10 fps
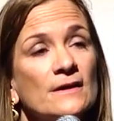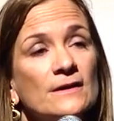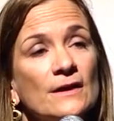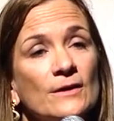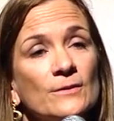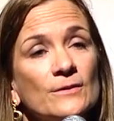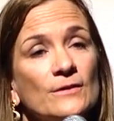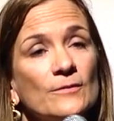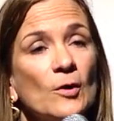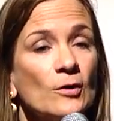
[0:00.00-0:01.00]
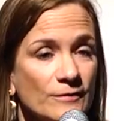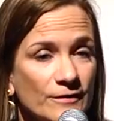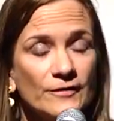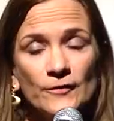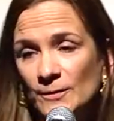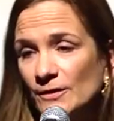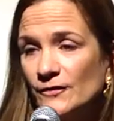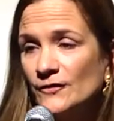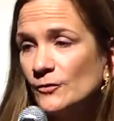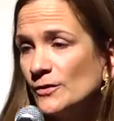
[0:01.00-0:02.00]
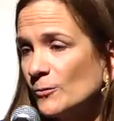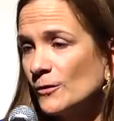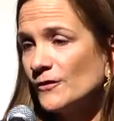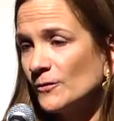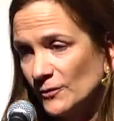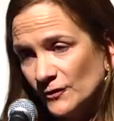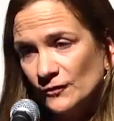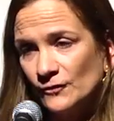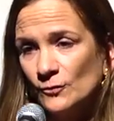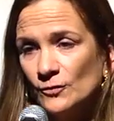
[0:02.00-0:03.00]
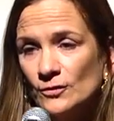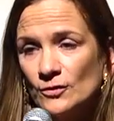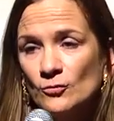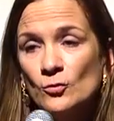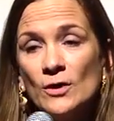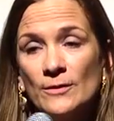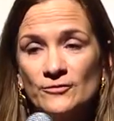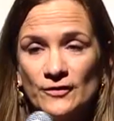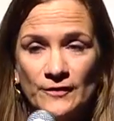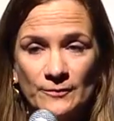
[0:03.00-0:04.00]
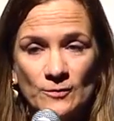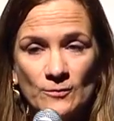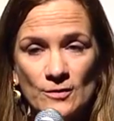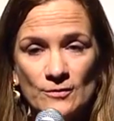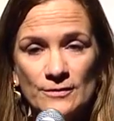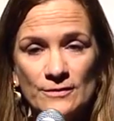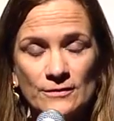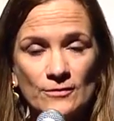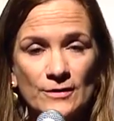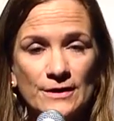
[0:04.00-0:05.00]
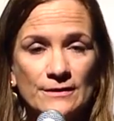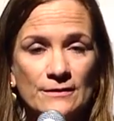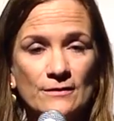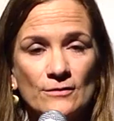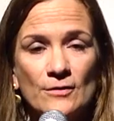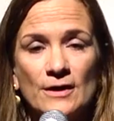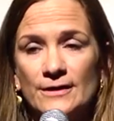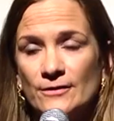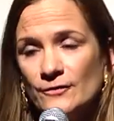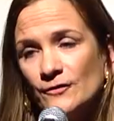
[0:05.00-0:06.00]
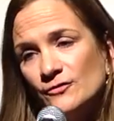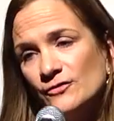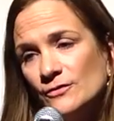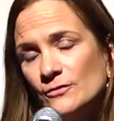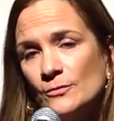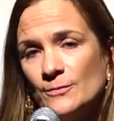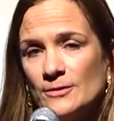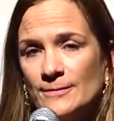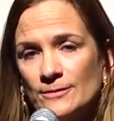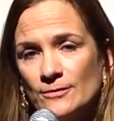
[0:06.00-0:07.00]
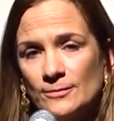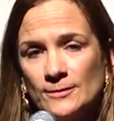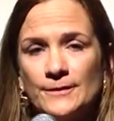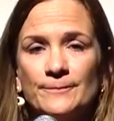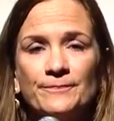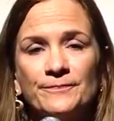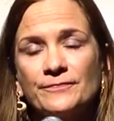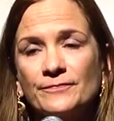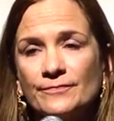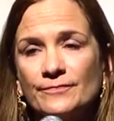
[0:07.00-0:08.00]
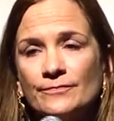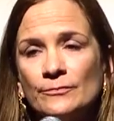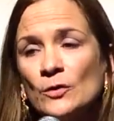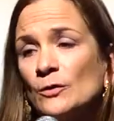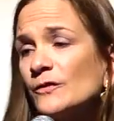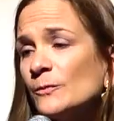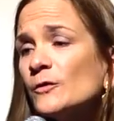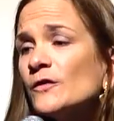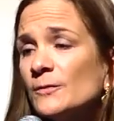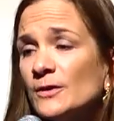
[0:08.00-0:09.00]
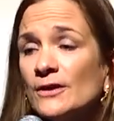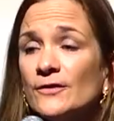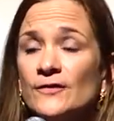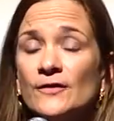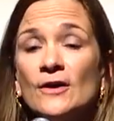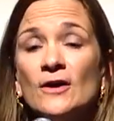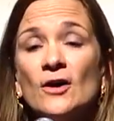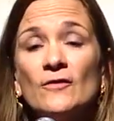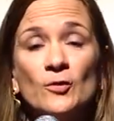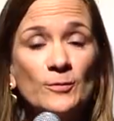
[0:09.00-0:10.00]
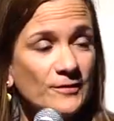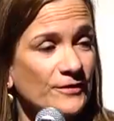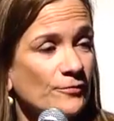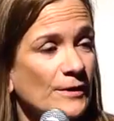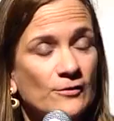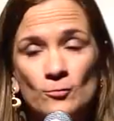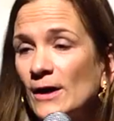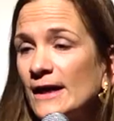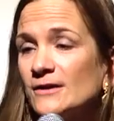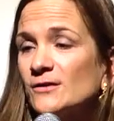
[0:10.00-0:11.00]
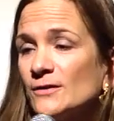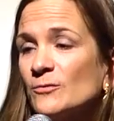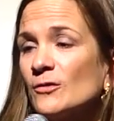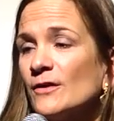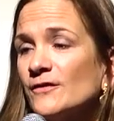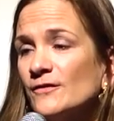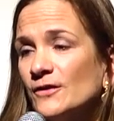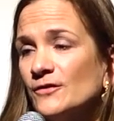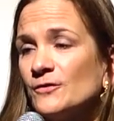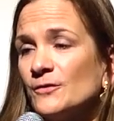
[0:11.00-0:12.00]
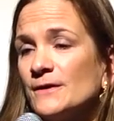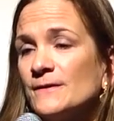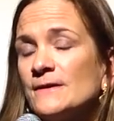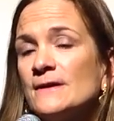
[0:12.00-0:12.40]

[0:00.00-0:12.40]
Now, partly it's because Toni Morrison was grew up just up the road in Lorain, Ohio, and so she knew a bit about Oberlin. But it was mostly because of Oberlin's rather radical and progressive history